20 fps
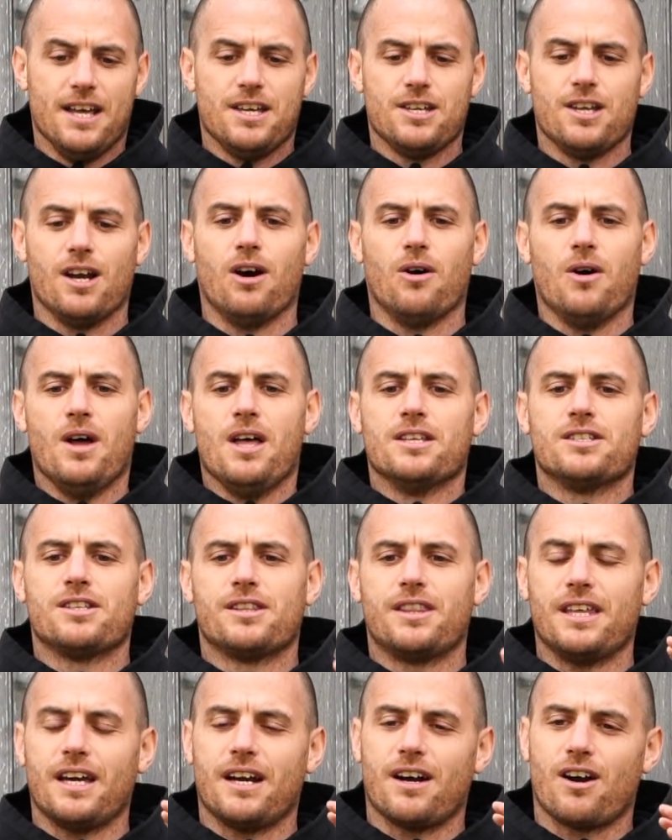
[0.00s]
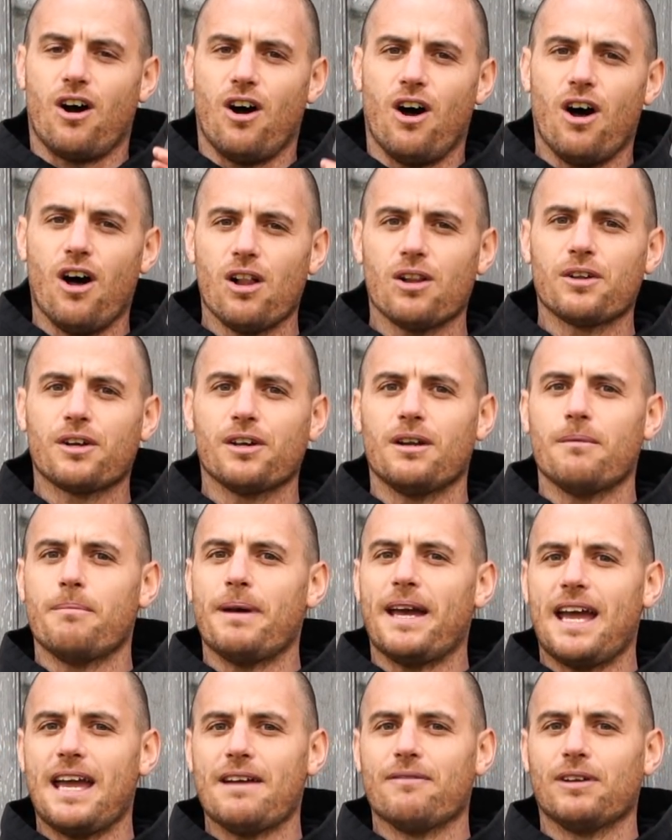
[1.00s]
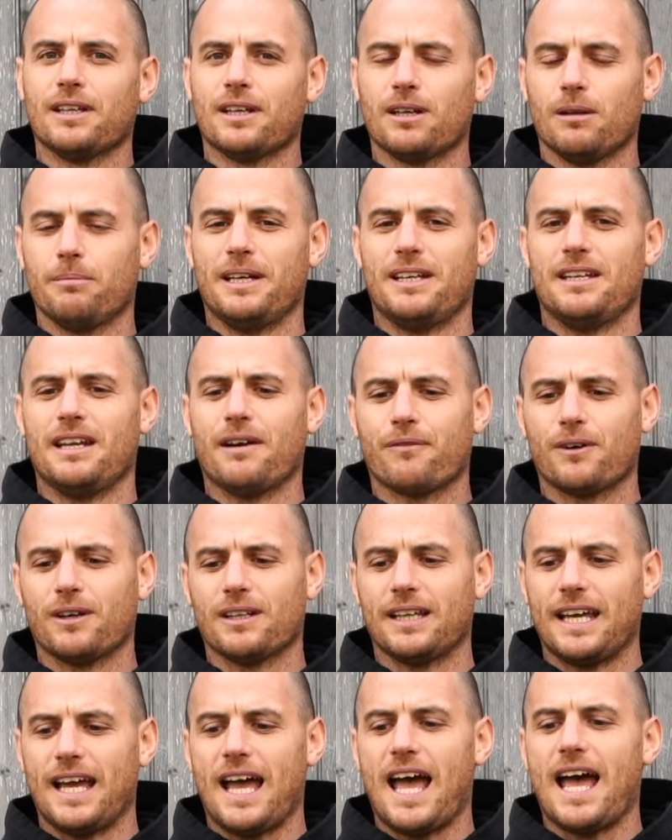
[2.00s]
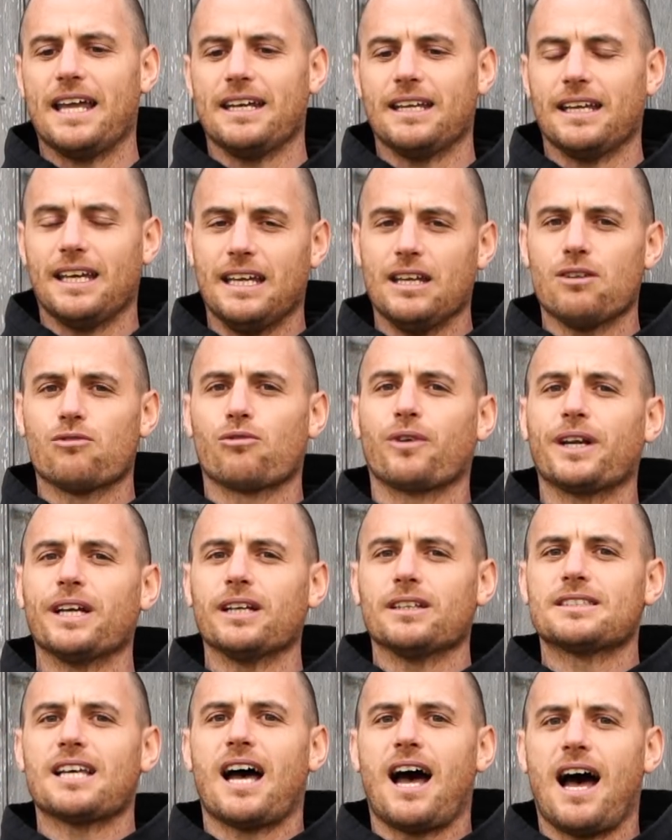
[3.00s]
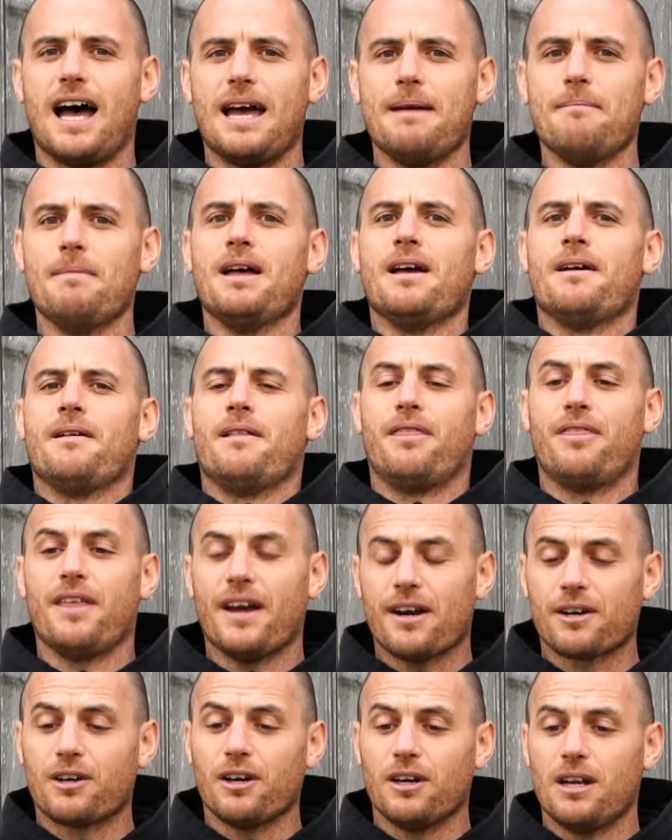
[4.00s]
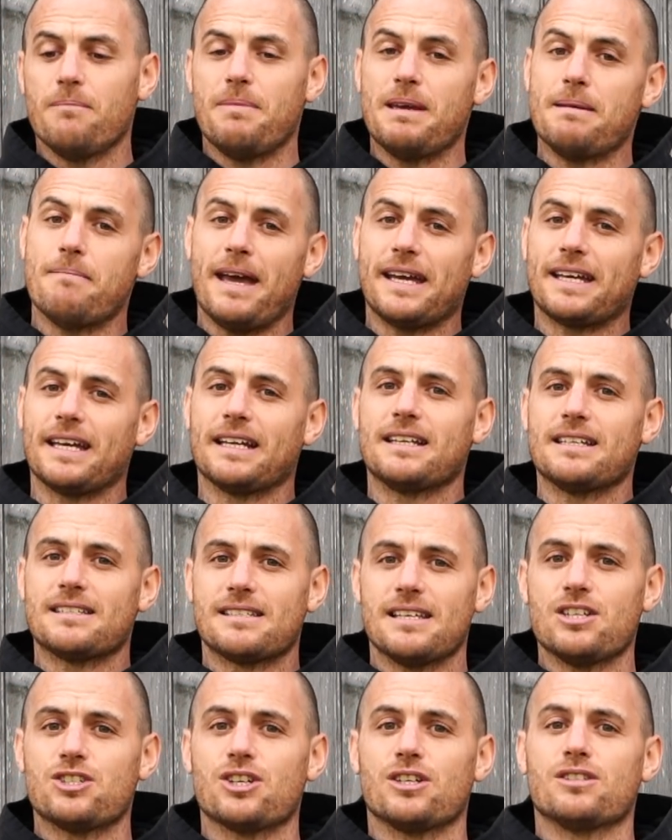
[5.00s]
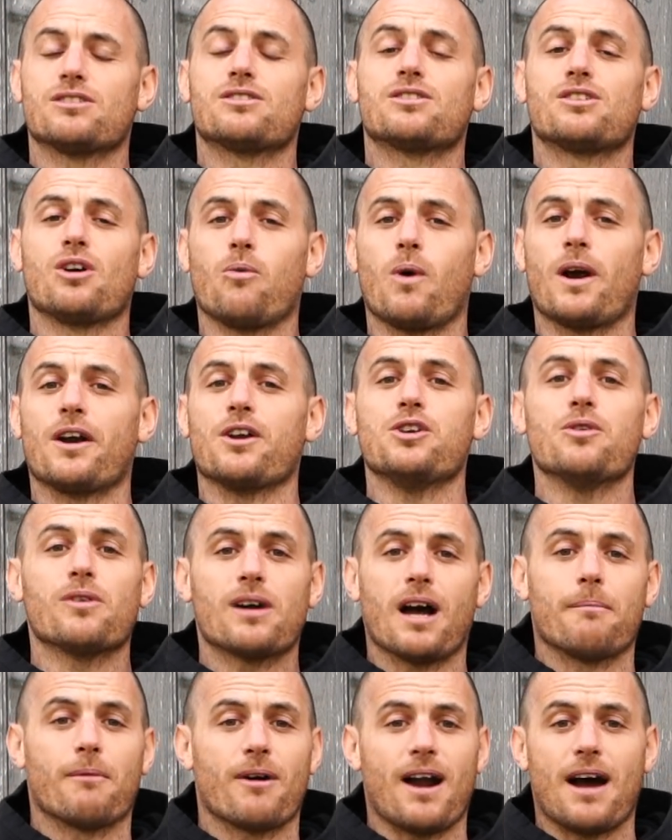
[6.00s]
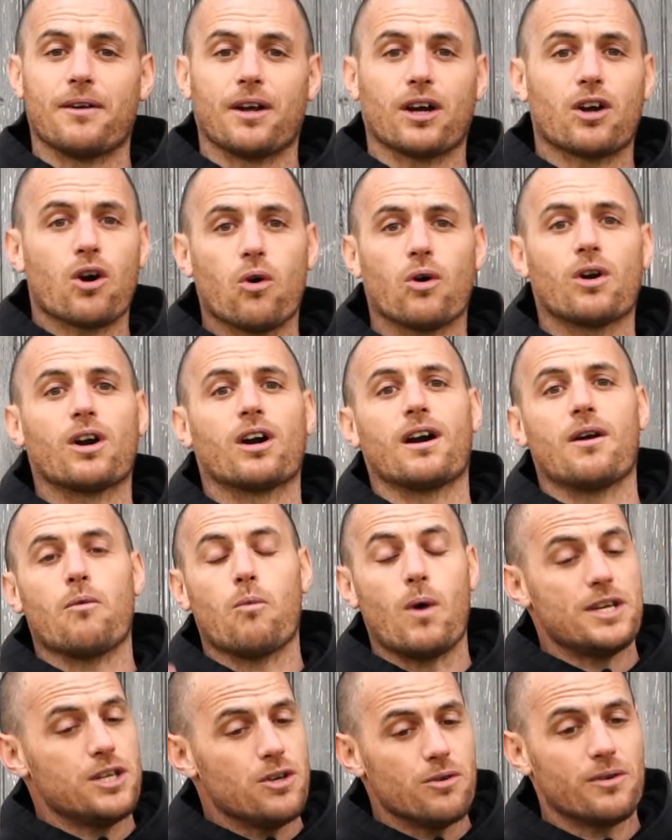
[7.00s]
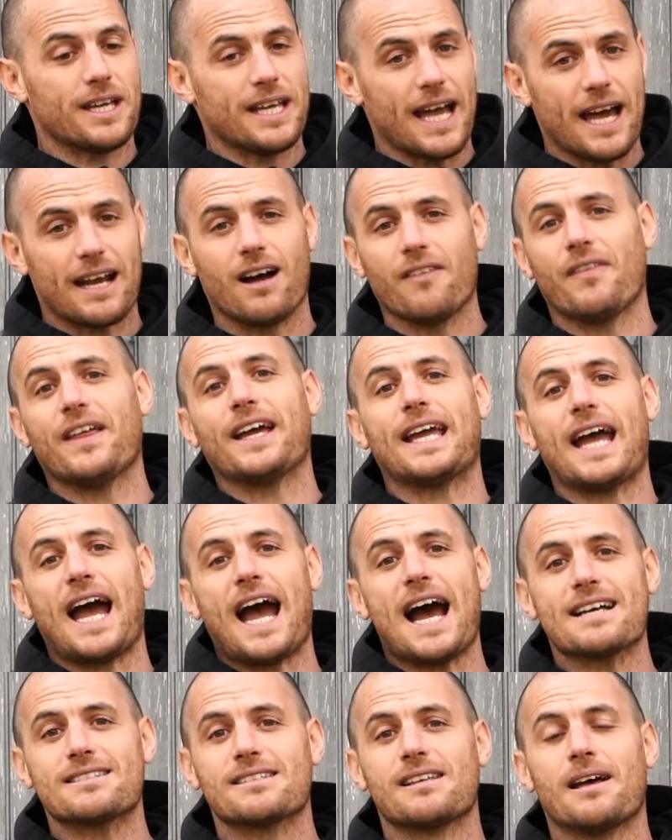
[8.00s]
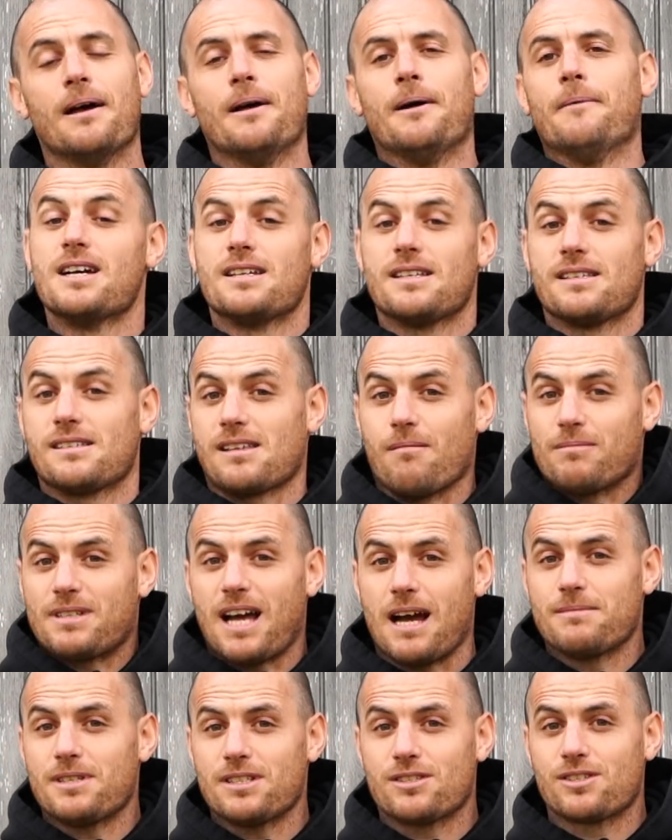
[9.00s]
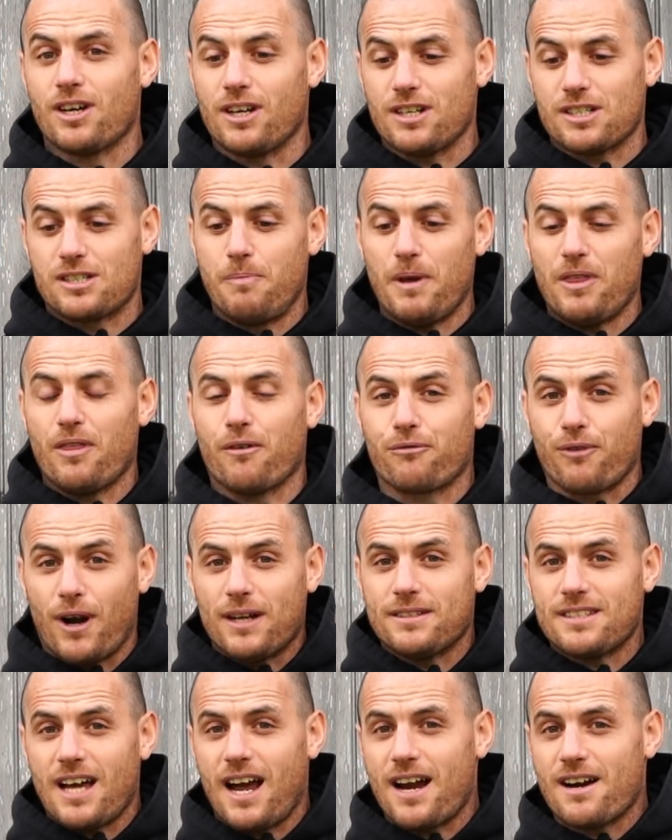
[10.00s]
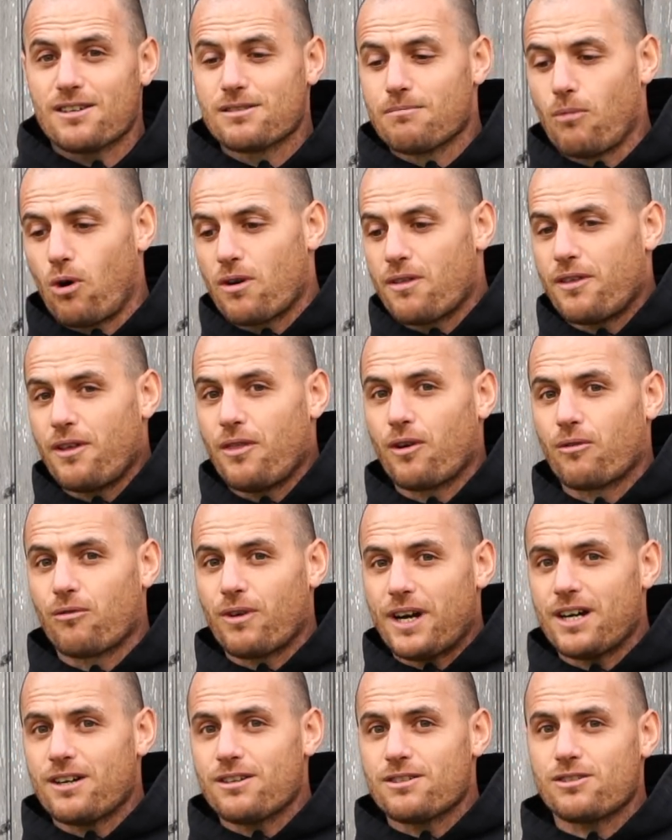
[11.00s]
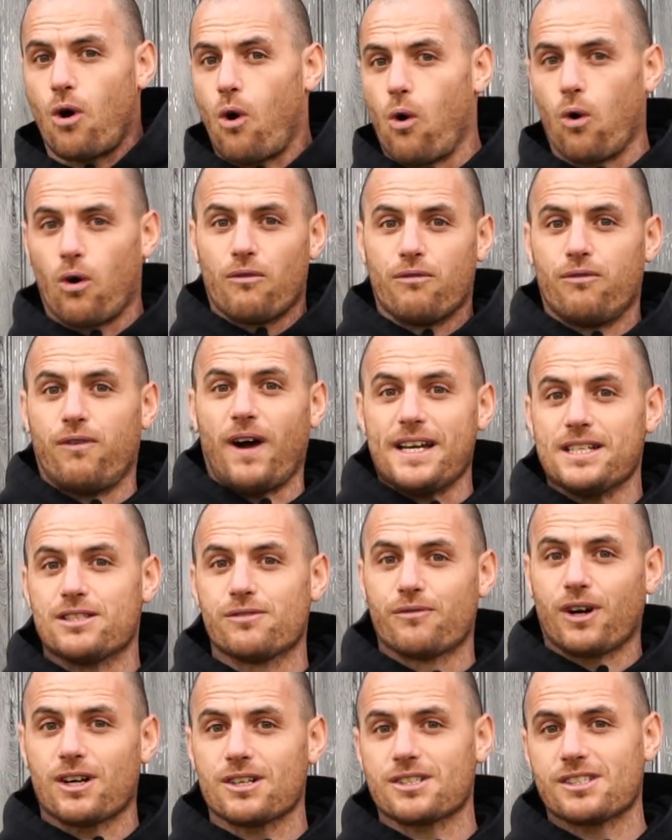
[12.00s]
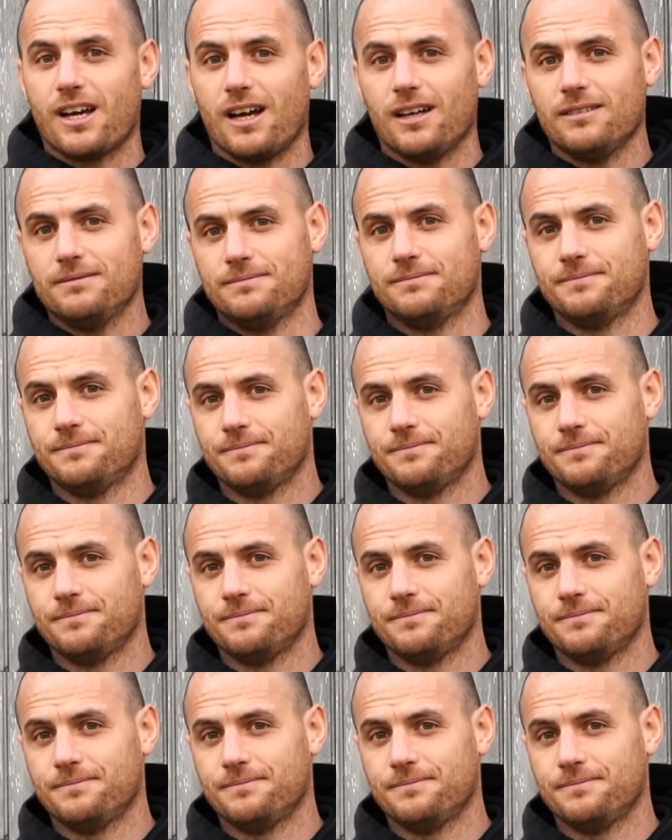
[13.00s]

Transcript: You know, they're all going to behave a little bit differently, and in real time they're going to be making decisions to where you come around a corner. When you get on the gas, sometimes it's going to spin the front tires more than the rears, or vice versa.